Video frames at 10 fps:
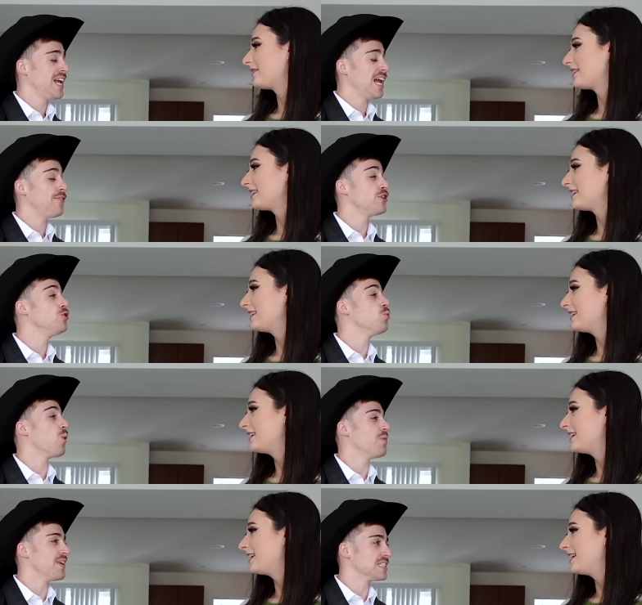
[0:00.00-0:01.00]
Speaker 1: If you could do
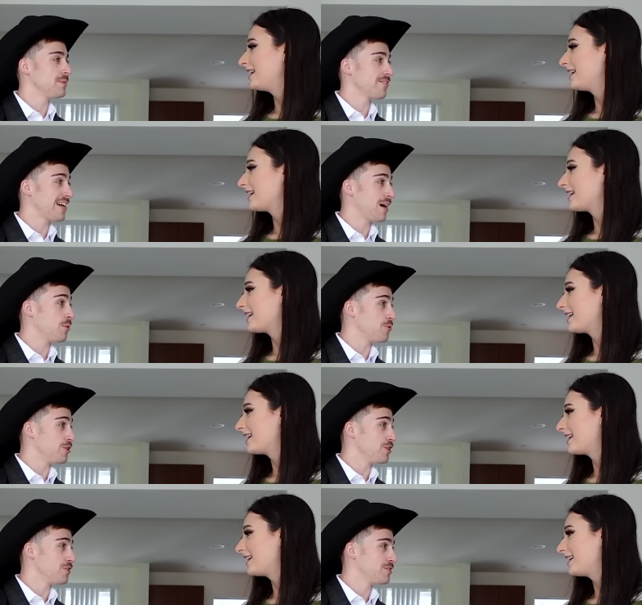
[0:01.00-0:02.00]
one thing to me right now, what would
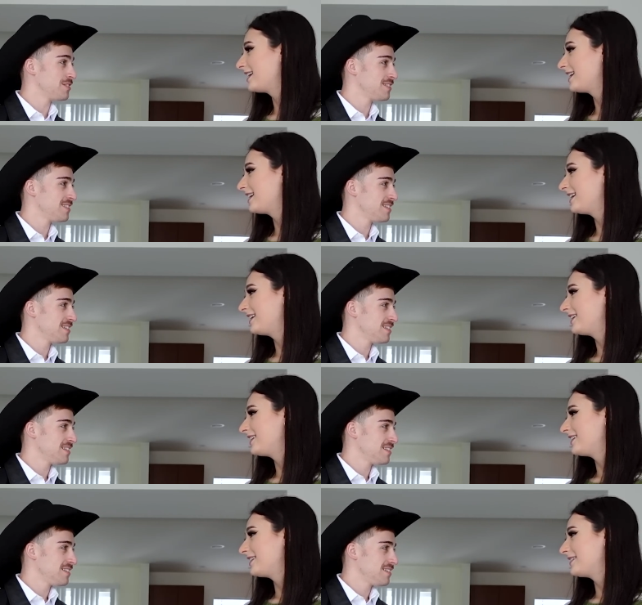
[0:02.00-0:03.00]
you do?
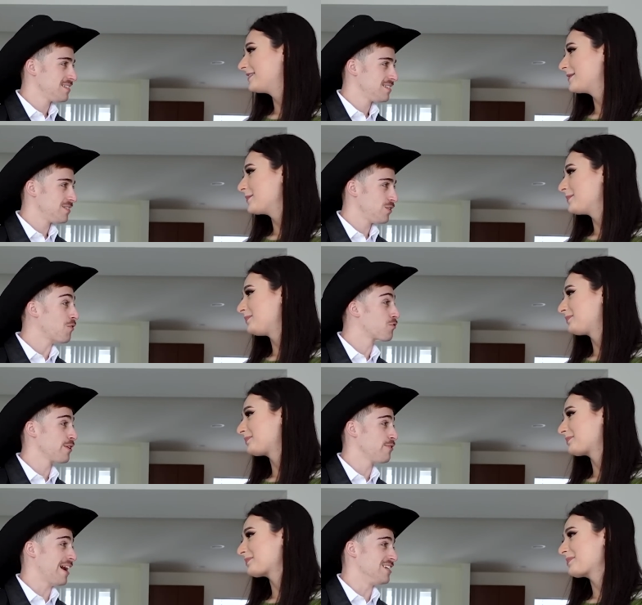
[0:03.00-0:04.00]
You have
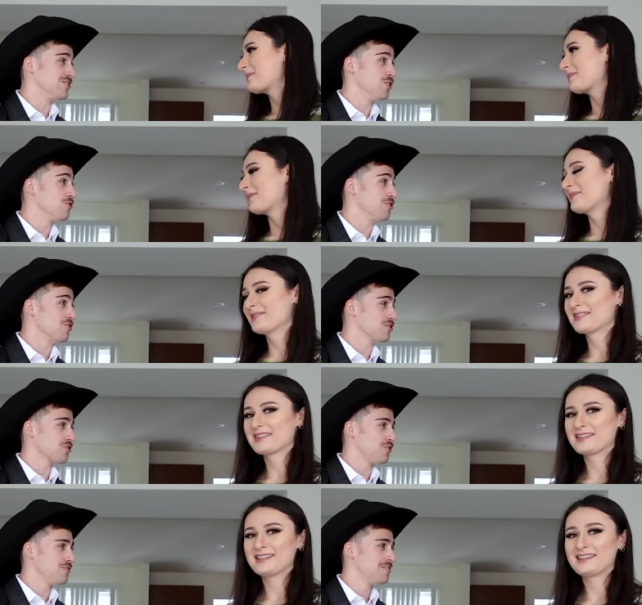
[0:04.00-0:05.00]
free range, no, no
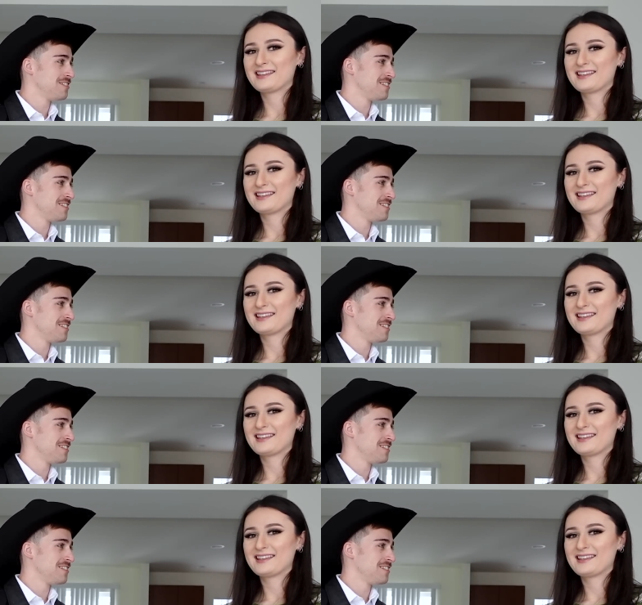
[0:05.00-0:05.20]
control.